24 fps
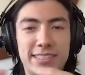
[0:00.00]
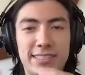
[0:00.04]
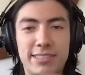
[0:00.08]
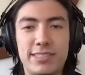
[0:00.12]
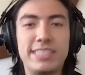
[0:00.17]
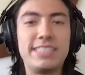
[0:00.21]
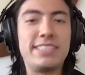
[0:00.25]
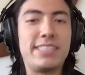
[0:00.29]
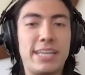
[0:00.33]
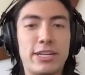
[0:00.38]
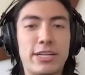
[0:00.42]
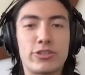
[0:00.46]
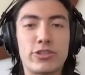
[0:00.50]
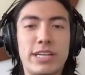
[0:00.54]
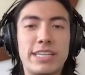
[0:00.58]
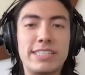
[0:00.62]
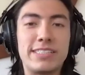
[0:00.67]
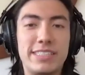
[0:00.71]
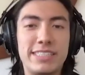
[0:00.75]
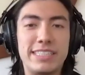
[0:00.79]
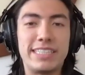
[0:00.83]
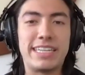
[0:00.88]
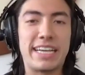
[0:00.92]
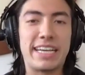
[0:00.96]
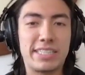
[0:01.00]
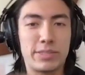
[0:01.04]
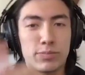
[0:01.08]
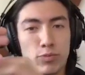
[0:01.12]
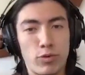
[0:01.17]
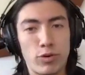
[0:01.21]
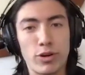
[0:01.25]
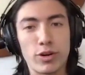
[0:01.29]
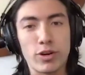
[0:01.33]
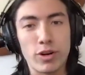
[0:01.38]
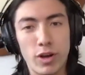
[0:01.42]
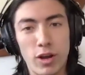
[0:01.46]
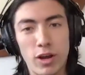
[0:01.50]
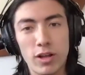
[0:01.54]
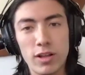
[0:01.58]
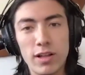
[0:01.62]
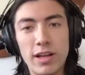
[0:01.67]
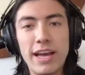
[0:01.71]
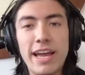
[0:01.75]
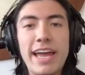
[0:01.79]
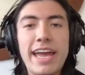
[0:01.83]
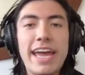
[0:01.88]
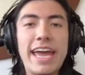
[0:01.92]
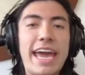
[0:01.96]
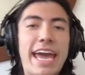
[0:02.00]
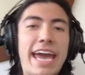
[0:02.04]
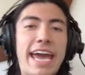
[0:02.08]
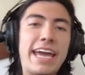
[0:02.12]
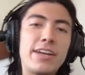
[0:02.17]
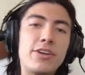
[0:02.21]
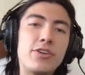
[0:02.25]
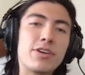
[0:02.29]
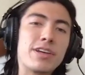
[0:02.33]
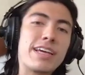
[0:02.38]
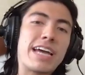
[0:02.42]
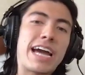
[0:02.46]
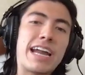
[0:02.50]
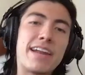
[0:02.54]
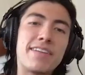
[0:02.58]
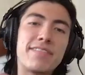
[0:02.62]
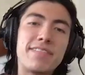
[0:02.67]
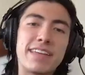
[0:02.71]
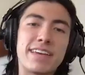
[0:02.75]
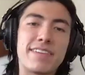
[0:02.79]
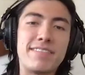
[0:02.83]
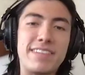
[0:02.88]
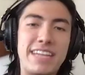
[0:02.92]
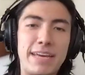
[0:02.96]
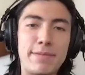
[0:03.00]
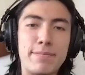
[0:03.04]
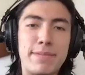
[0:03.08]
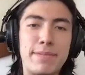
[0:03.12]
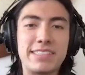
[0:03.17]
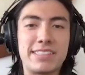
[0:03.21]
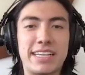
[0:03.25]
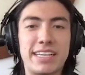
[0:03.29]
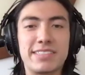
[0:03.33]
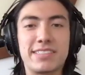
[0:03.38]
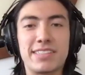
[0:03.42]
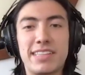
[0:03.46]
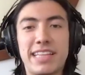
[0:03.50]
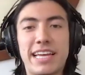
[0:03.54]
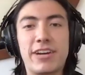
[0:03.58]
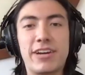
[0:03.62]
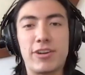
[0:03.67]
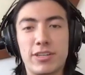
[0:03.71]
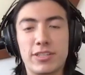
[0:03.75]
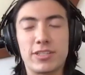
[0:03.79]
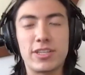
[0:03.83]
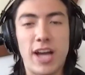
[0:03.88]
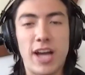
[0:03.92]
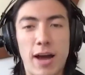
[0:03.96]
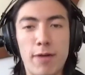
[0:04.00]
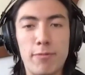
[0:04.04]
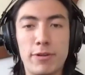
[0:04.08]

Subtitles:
decentralized DNS protocol, and you can kind of think of Namebase as a layer on top.